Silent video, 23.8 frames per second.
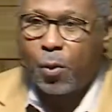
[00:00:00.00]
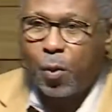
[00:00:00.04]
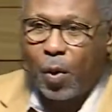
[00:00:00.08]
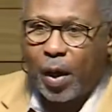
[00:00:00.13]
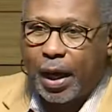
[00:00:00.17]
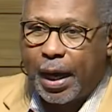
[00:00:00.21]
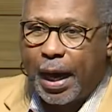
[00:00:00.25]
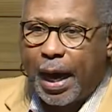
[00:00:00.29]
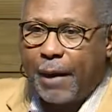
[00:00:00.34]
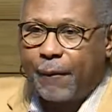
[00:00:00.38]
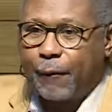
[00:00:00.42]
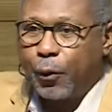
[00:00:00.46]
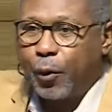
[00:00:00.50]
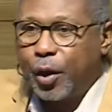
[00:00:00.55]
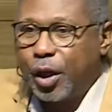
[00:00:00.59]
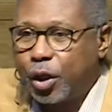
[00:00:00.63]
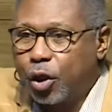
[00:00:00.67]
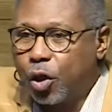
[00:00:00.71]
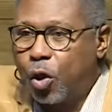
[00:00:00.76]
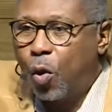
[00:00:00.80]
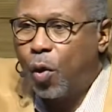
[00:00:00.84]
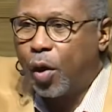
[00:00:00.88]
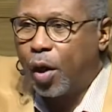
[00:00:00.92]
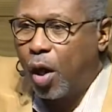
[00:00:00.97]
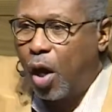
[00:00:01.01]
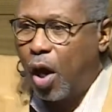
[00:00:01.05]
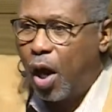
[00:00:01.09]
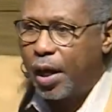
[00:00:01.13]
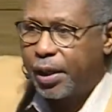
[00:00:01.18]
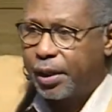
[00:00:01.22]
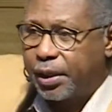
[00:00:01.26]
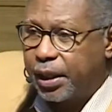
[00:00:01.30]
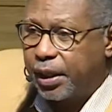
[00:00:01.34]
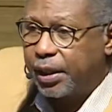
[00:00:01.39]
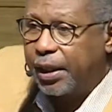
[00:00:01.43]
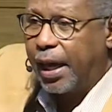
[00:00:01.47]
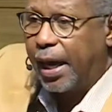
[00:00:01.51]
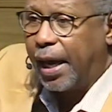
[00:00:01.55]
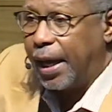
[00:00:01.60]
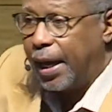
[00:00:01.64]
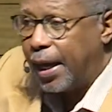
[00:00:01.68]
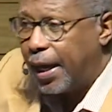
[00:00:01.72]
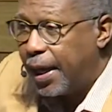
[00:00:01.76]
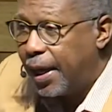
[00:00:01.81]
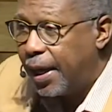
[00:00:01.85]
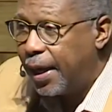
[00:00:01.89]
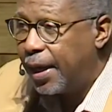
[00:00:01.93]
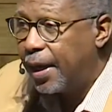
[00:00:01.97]
whatever is going on today
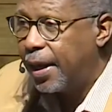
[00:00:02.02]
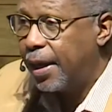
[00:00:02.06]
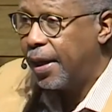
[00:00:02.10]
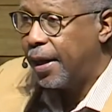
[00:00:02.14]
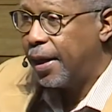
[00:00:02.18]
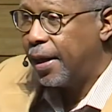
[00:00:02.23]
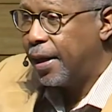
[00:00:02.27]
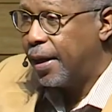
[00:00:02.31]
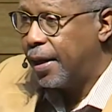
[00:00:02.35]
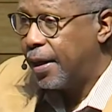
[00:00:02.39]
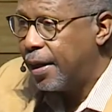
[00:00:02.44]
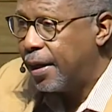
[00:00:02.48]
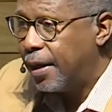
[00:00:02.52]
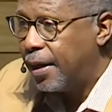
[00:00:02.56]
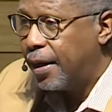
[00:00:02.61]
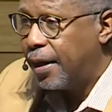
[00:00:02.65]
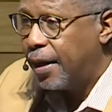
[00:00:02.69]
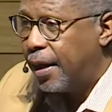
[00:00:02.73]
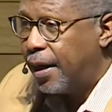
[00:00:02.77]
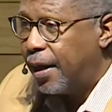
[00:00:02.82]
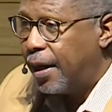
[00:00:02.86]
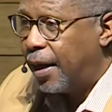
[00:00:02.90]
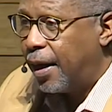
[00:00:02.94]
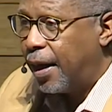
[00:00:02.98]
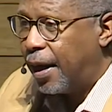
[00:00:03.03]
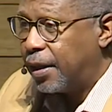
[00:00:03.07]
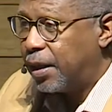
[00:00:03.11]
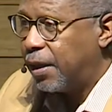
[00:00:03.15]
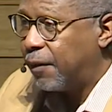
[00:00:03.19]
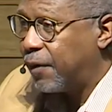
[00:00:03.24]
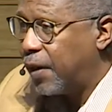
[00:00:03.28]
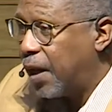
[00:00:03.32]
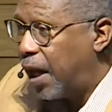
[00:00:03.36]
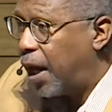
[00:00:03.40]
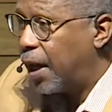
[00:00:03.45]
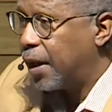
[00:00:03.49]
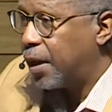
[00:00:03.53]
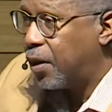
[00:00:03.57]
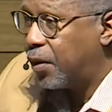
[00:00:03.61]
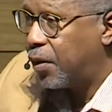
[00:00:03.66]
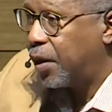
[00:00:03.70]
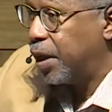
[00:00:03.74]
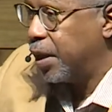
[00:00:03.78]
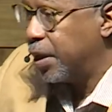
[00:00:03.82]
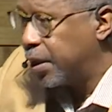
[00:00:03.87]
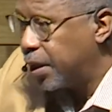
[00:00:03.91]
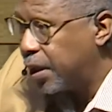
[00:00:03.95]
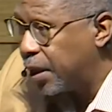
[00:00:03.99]
as if God
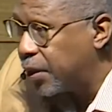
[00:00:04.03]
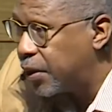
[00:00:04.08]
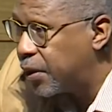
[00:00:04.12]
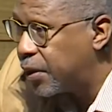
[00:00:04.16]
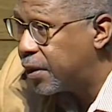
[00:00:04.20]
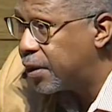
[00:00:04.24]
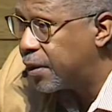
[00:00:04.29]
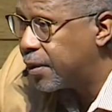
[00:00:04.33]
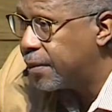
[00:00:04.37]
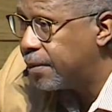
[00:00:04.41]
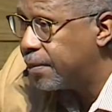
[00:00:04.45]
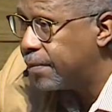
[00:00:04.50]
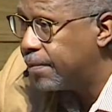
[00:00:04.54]
don't exist